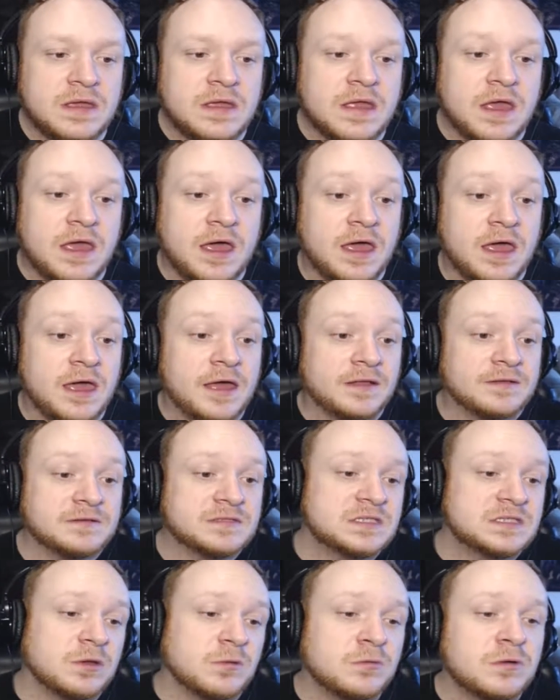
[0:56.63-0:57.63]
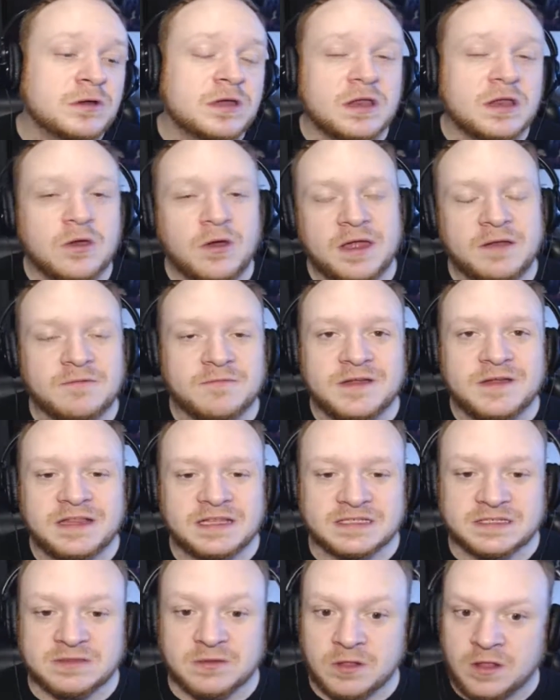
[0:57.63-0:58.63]
So we're going to go ahead and read
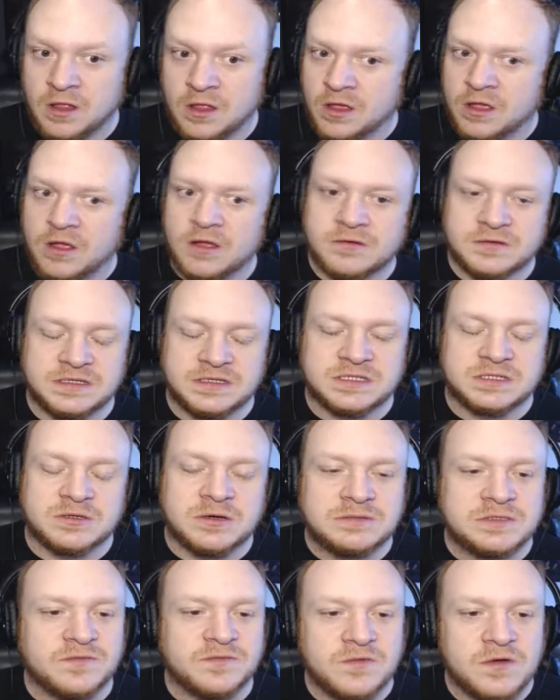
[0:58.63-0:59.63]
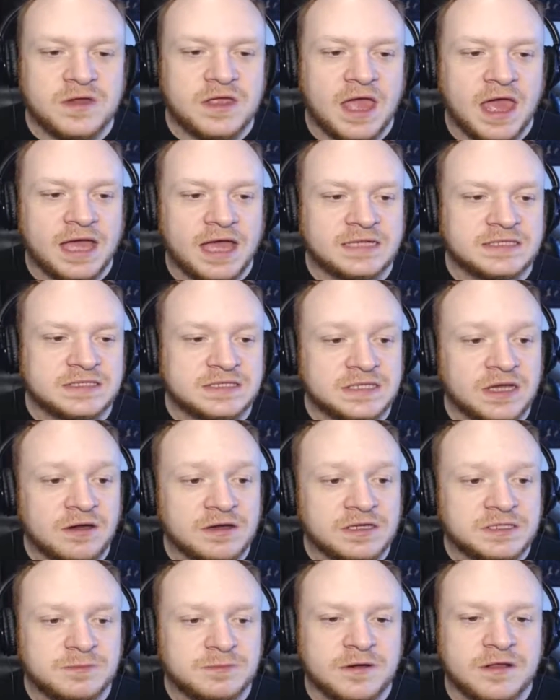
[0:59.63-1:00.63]
this long description for you guys.
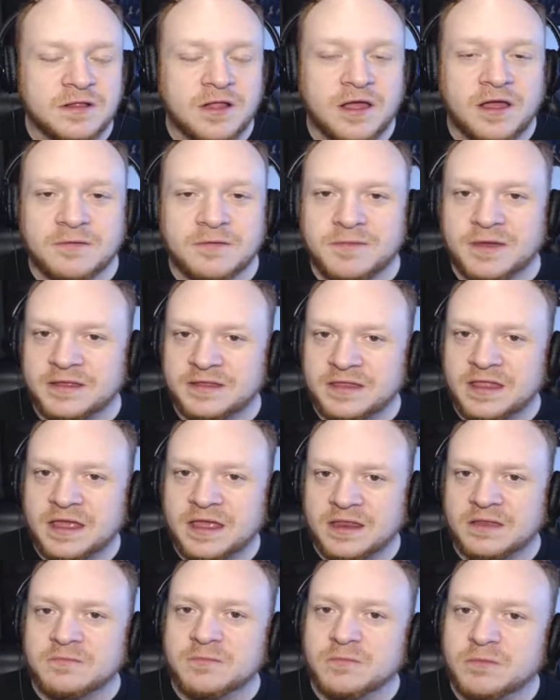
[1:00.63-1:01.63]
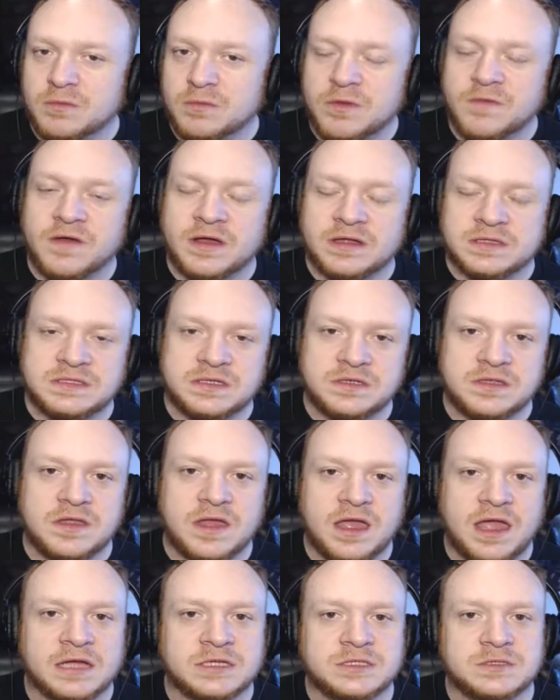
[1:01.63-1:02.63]
Sorry, it's pretty long, but then we'll move on to
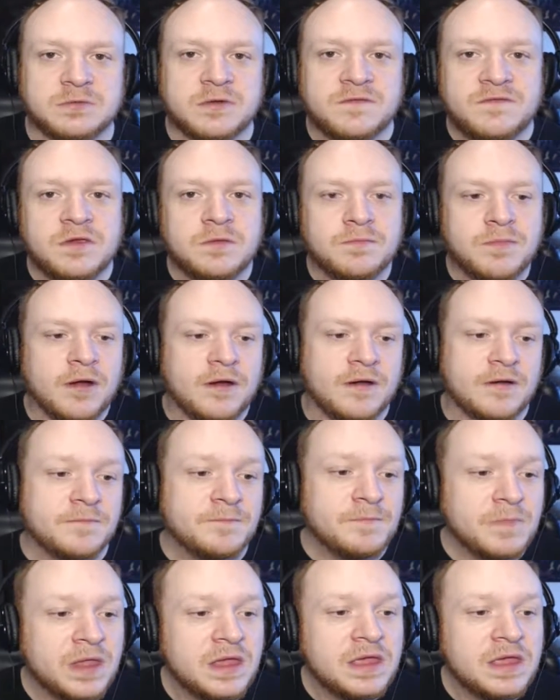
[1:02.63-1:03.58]
the actual review part.